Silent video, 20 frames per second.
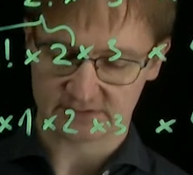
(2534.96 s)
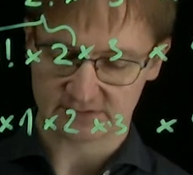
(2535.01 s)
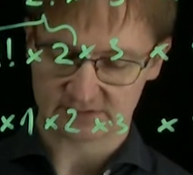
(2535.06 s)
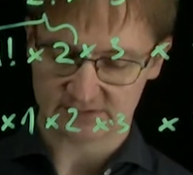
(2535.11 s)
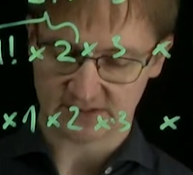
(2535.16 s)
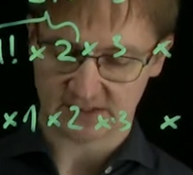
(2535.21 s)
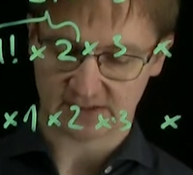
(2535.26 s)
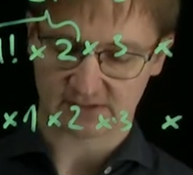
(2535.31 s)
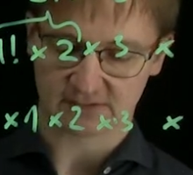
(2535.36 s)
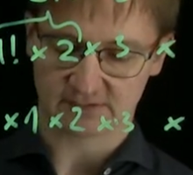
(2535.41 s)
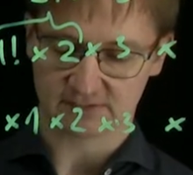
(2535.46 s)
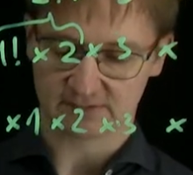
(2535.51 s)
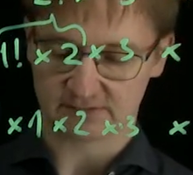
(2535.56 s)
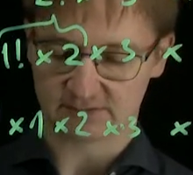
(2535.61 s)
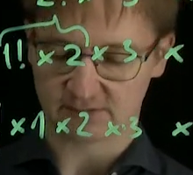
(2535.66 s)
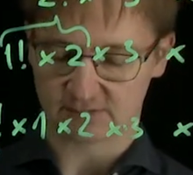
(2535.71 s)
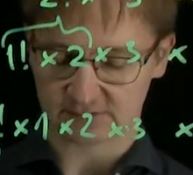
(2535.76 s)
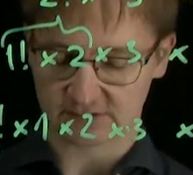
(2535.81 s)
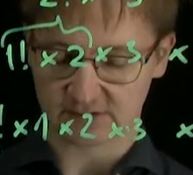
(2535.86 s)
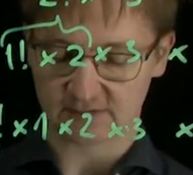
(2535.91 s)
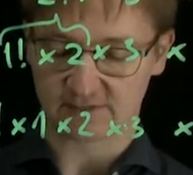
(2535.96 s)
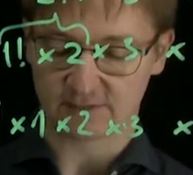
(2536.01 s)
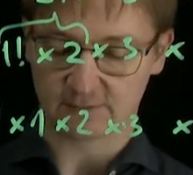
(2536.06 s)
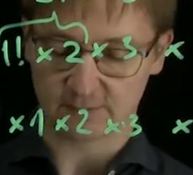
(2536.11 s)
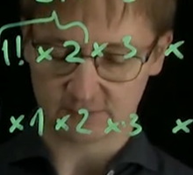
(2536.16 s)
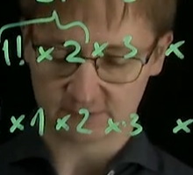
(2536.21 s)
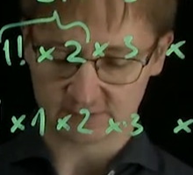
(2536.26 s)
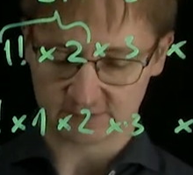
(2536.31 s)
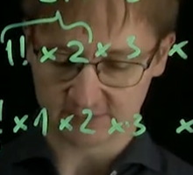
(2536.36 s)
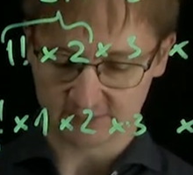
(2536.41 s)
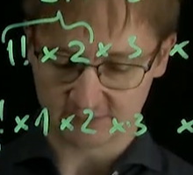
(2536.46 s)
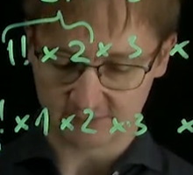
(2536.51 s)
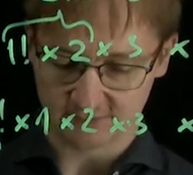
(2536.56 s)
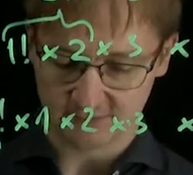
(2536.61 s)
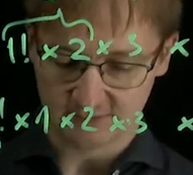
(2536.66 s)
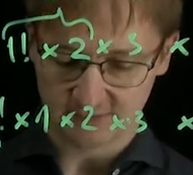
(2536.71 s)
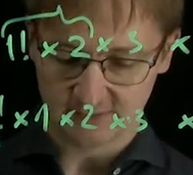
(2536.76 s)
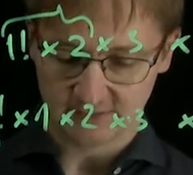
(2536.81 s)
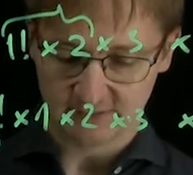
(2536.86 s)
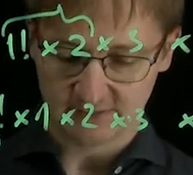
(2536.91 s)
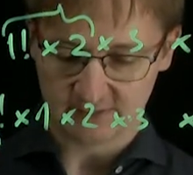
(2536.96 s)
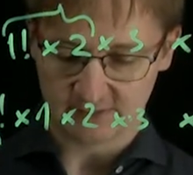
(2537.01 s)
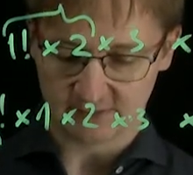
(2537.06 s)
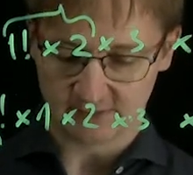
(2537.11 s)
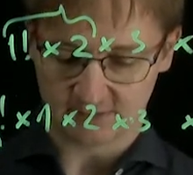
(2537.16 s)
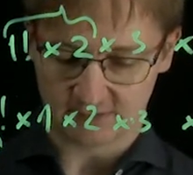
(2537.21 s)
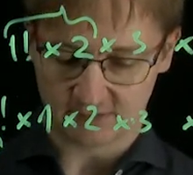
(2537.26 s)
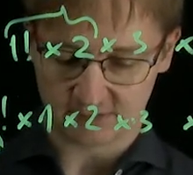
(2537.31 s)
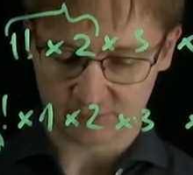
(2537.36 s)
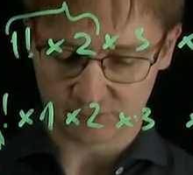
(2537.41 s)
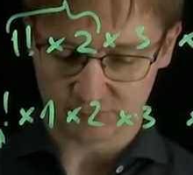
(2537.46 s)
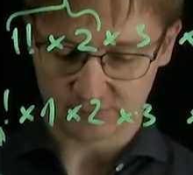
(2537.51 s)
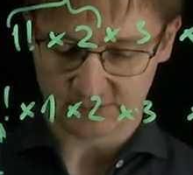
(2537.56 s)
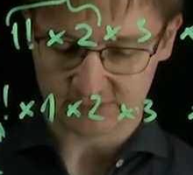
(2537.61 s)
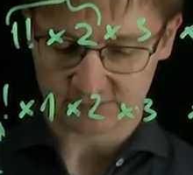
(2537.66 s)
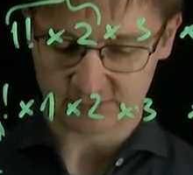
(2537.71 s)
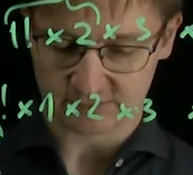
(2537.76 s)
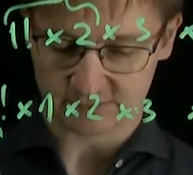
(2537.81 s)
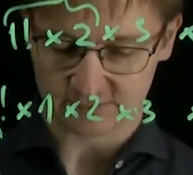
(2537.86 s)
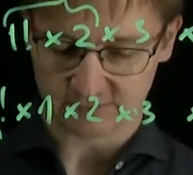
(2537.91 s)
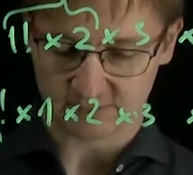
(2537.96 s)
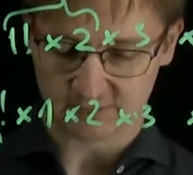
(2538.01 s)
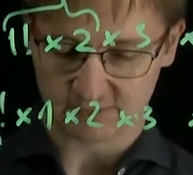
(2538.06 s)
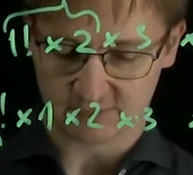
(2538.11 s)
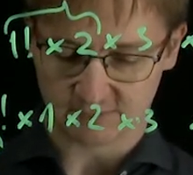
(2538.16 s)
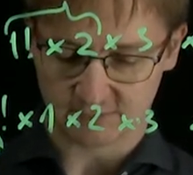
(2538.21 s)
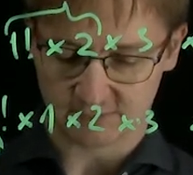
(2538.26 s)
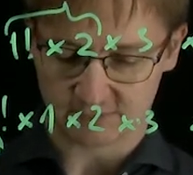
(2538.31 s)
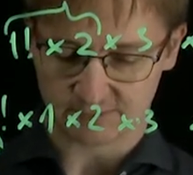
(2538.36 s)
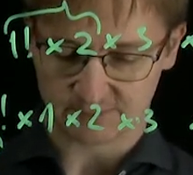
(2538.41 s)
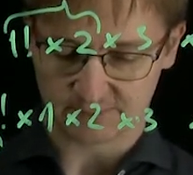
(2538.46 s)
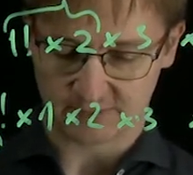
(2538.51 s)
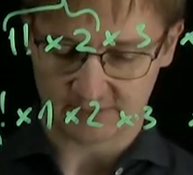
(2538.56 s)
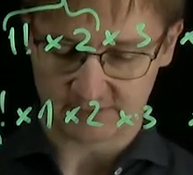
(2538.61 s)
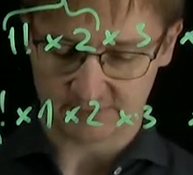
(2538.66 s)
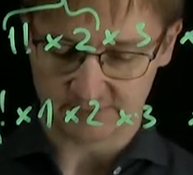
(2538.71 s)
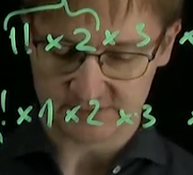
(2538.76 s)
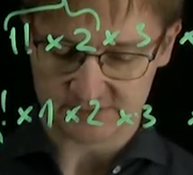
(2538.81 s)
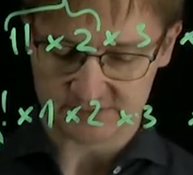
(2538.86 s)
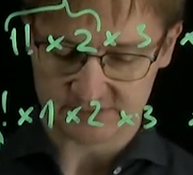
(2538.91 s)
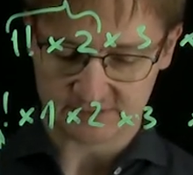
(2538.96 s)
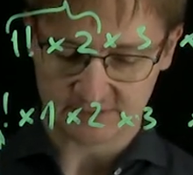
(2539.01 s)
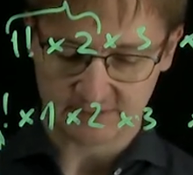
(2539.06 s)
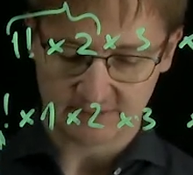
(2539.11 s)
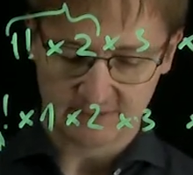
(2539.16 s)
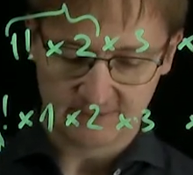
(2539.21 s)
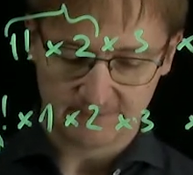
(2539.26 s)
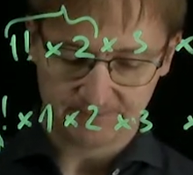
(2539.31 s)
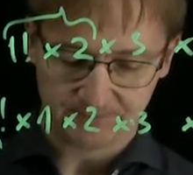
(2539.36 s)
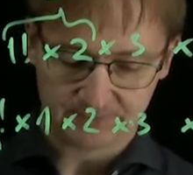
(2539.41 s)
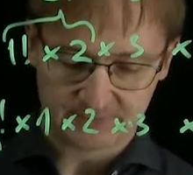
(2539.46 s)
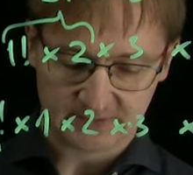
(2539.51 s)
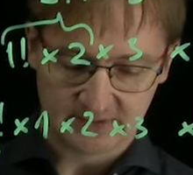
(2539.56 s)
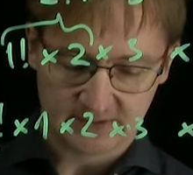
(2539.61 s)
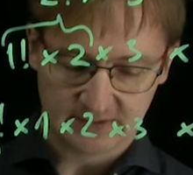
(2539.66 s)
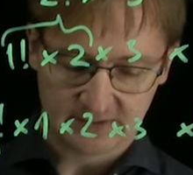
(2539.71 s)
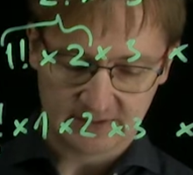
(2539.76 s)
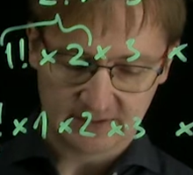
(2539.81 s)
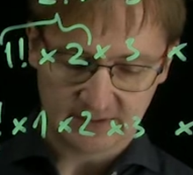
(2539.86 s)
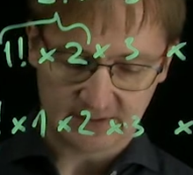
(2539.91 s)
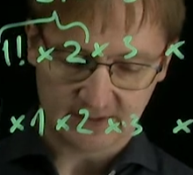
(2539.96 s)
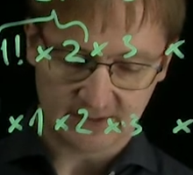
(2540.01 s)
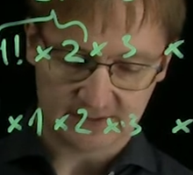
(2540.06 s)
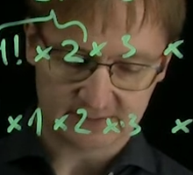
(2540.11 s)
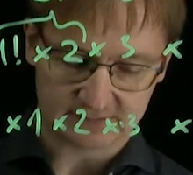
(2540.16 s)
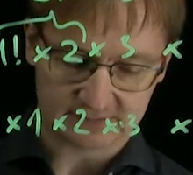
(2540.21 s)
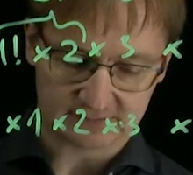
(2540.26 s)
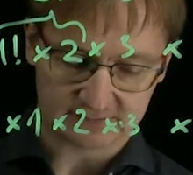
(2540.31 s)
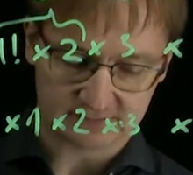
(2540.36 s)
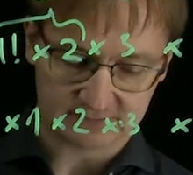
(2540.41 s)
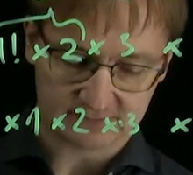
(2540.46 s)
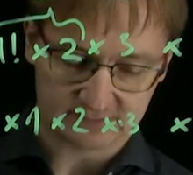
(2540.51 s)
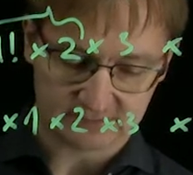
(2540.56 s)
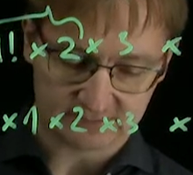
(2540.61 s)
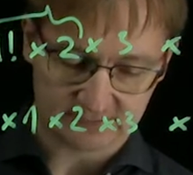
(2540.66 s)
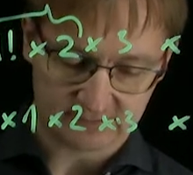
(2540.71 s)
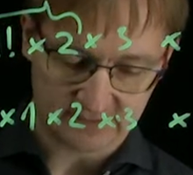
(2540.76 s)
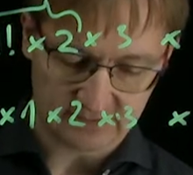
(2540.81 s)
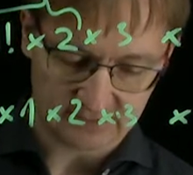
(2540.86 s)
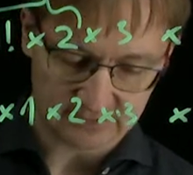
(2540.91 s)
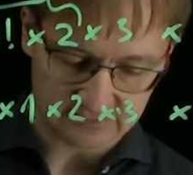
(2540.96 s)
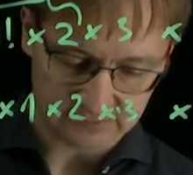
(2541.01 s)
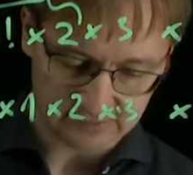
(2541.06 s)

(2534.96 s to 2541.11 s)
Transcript: second or the third argument, or the third parameter. And here